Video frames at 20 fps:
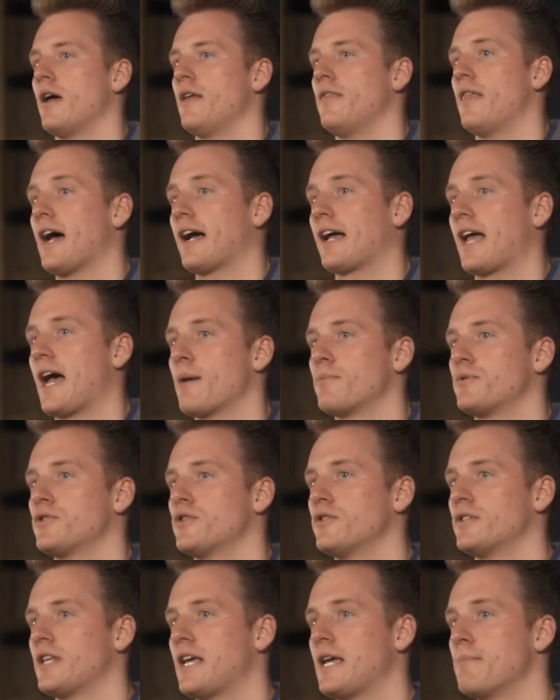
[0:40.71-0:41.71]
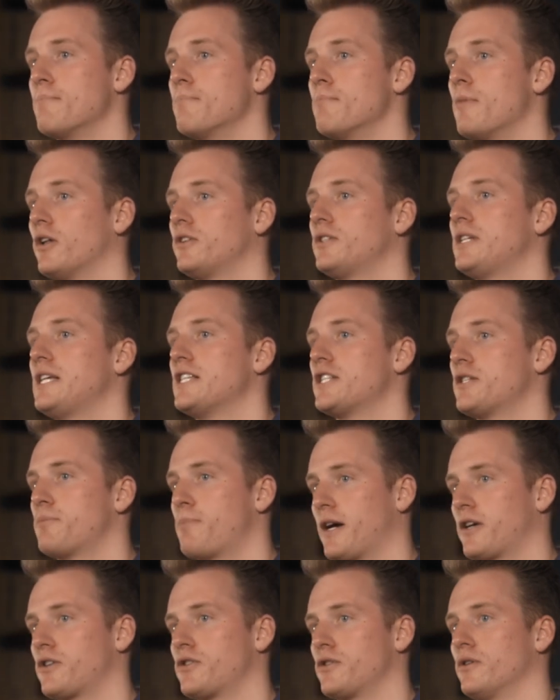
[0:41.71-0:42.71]
that captures a
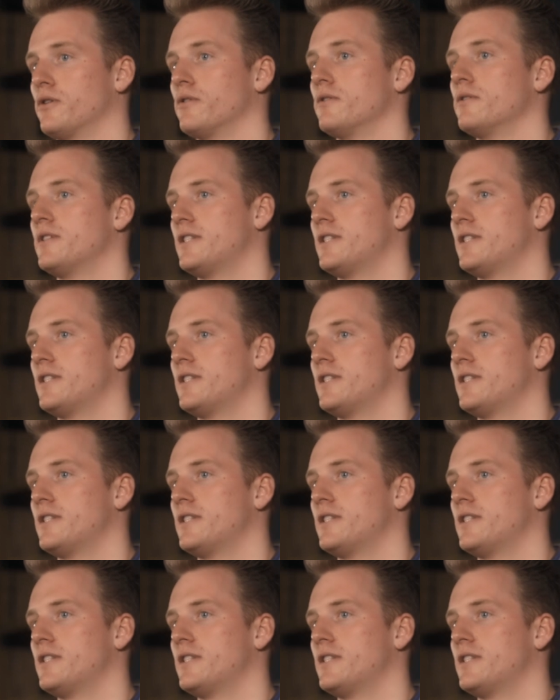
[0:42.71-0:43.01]
multispectral